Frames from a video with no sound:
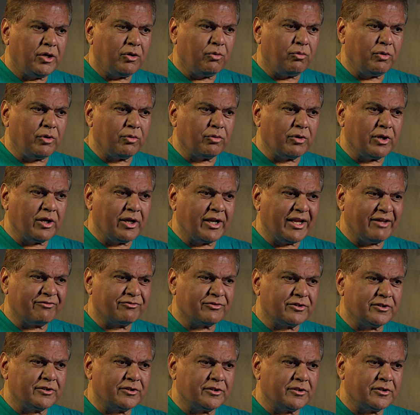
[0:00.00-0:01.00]
We would have
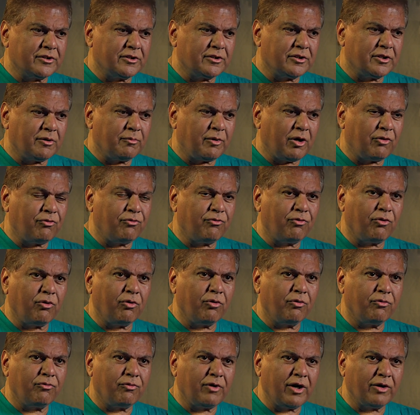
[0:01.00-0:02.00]
left about 4
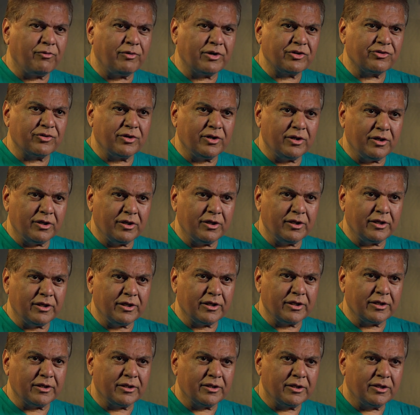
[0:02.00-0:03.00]
or 5 weeks
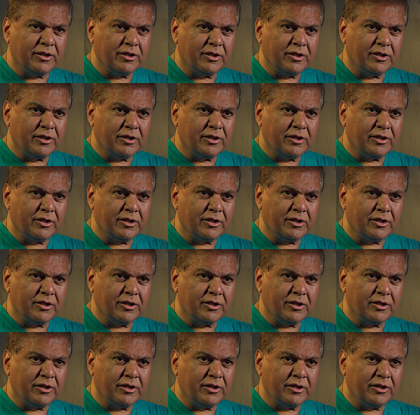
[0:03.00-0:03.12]
early,